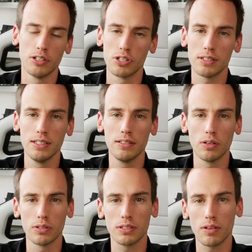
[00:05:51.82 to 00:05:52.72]
You just need
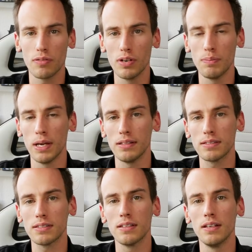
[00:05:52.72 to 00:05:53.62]
those three
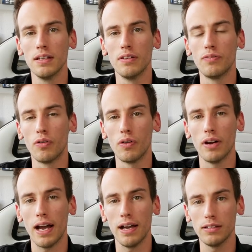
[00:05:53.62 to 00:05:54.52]
pins
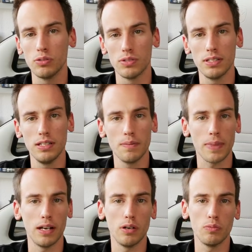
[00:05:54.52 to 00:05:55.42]
for I2C,
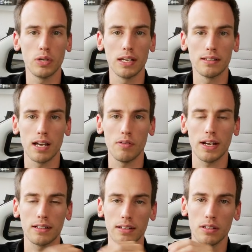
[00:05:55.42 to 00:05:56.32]
and then we can
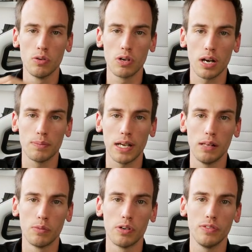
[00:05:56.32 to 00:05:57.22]
directly hook up the
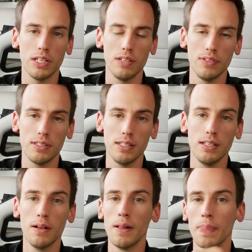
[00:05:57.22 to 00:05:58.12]
Elmor
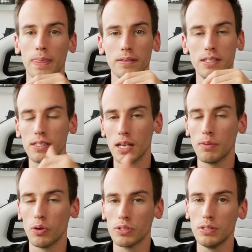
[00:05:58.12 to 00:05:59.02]
EVC
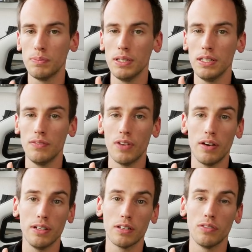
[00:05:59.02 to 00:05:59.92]
disable OCP,
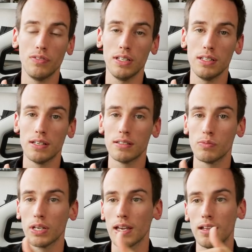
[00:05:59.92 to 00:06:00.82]
very convenient.
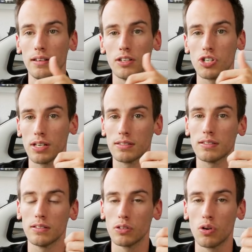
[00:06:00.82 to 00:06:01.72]
We can
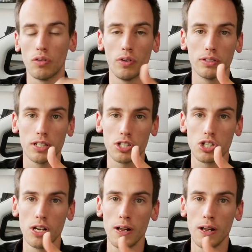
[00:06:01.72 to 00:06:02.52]
adjust the core voltage.